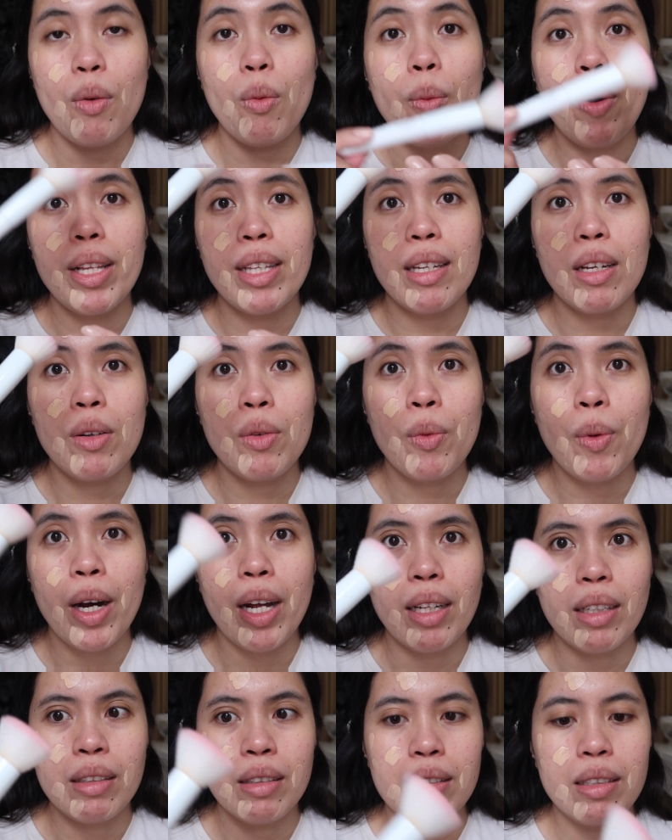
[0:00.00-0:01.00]
Wet n
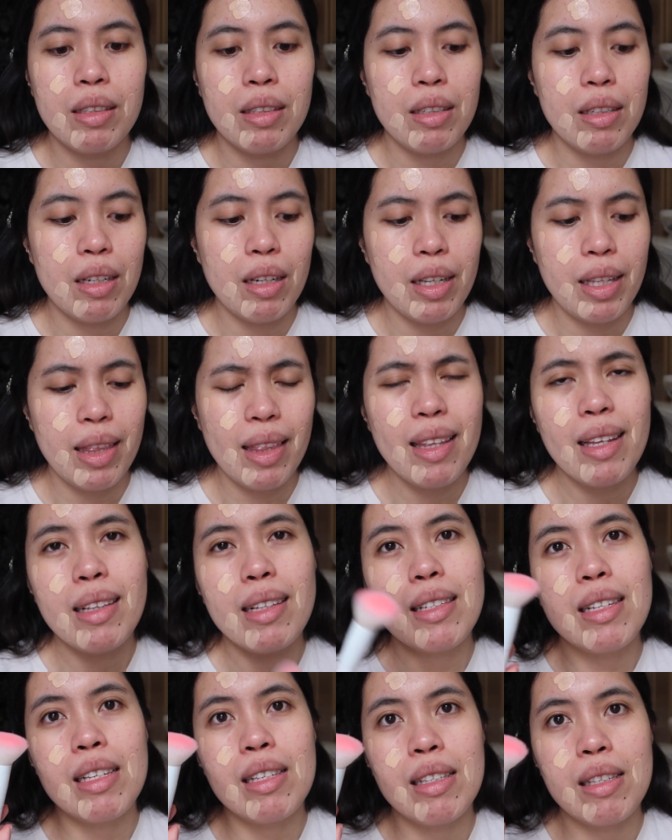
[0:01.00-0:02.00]
Wild, I think
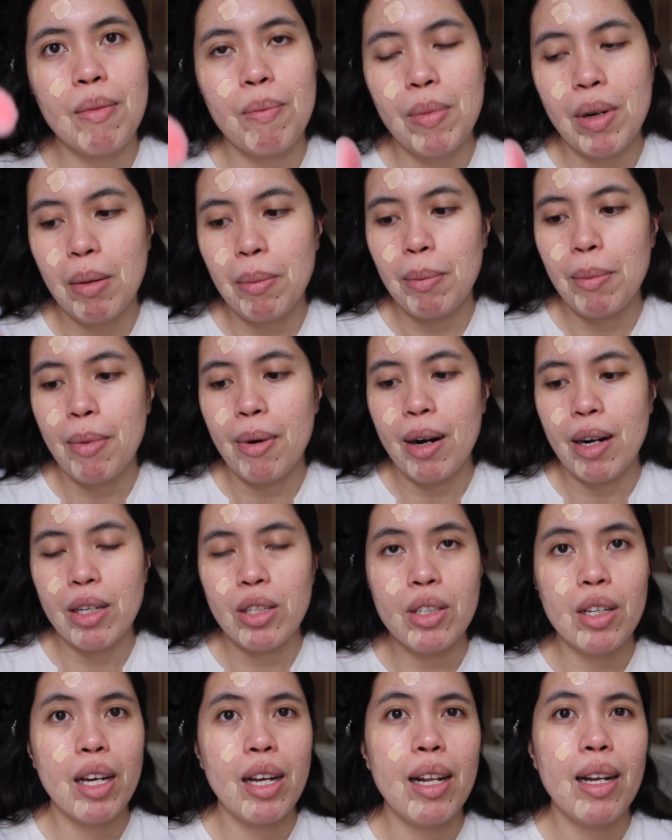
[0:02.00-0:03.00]
this is stippling
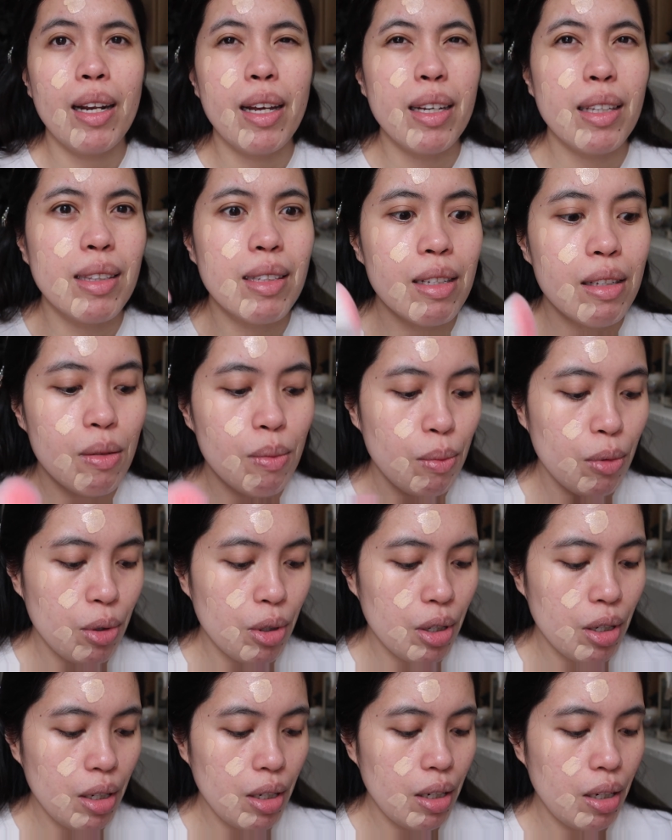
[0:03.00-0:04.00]
brush. I like this
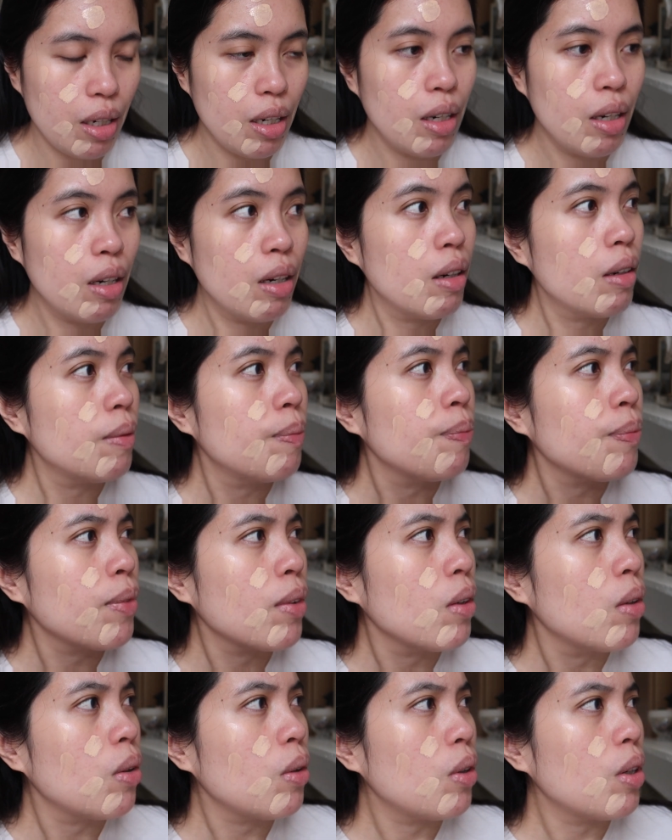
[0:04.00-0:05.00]
more,
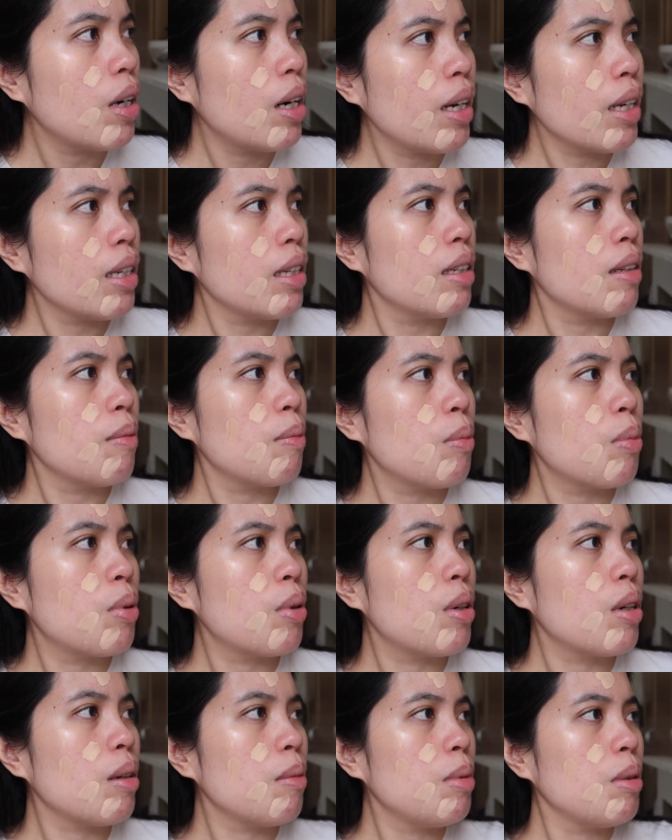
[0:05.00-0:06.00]
or I can
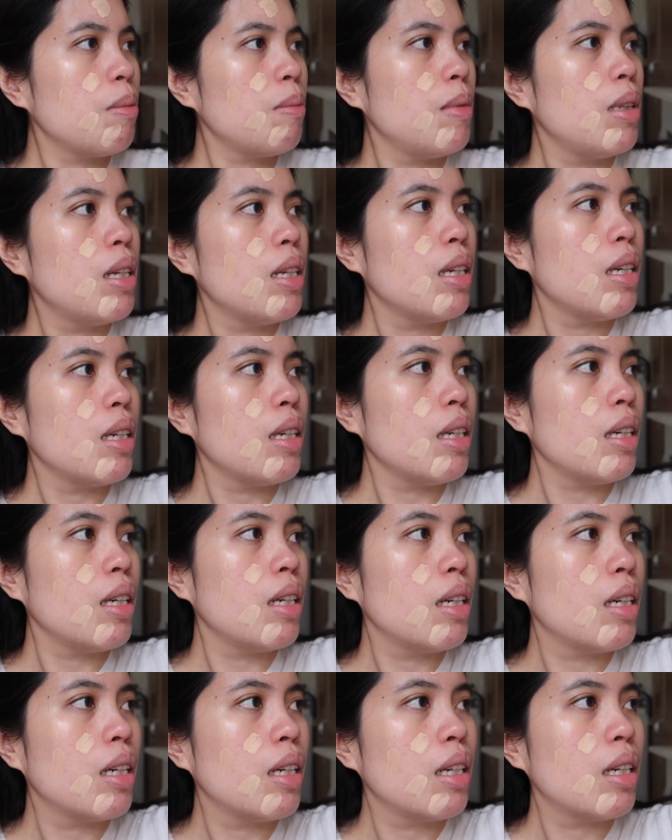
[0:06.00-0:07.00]
probably,
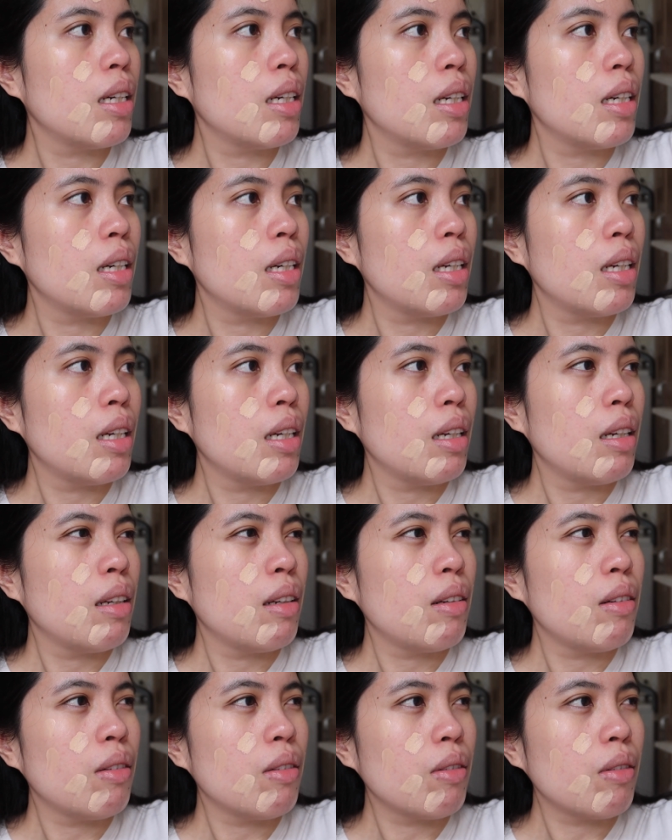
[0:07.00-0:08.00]

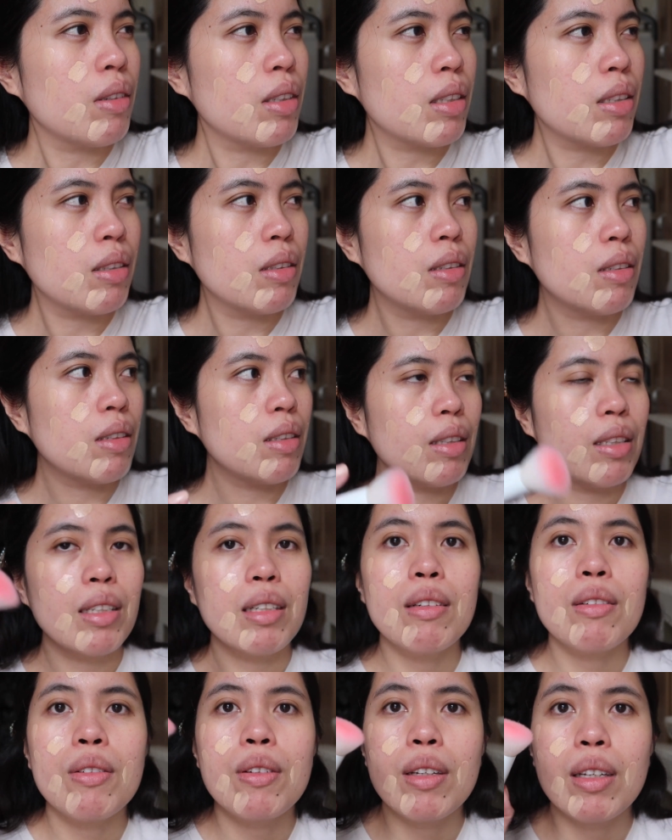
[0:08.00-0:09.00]
no, it's
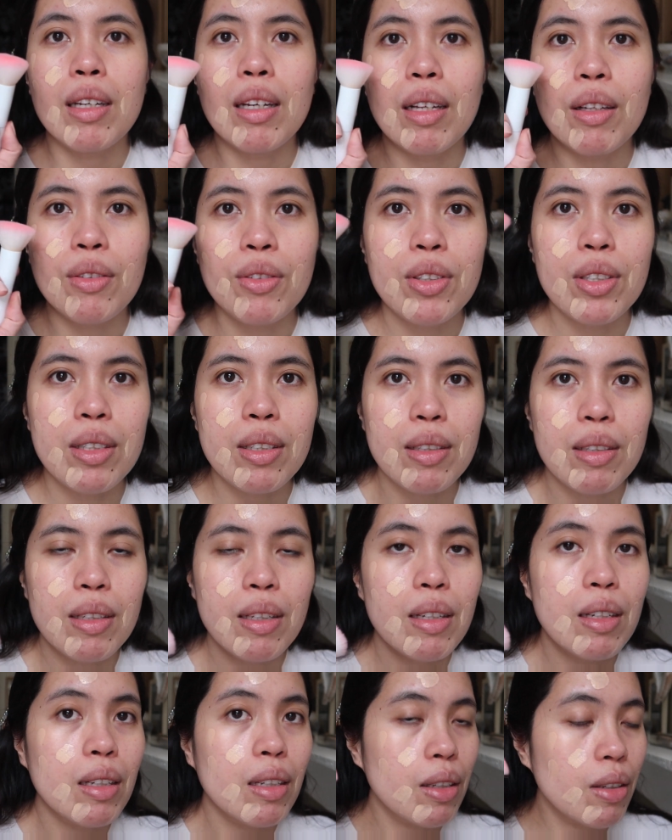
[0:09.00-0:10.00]
dirty. Okay, I'll
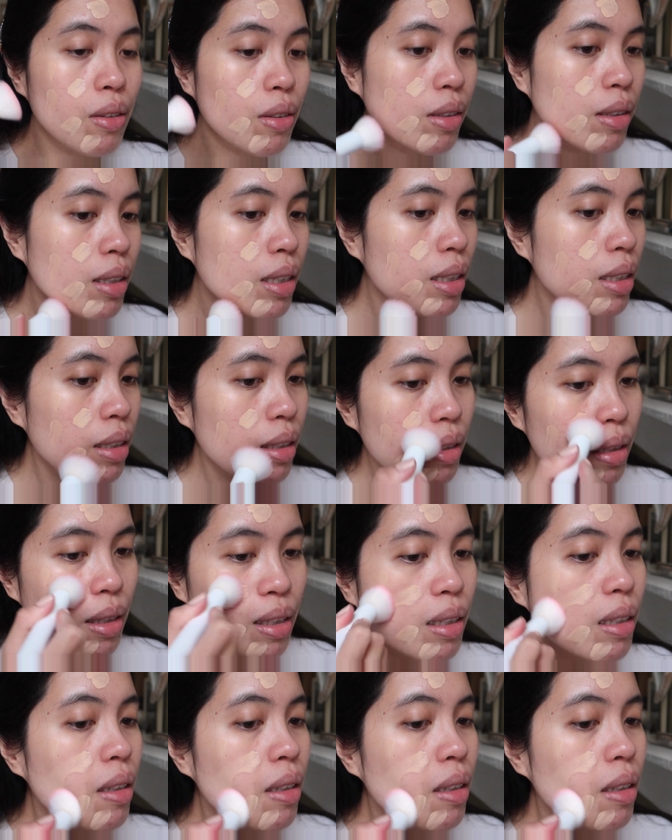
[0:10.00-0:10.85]
just use this.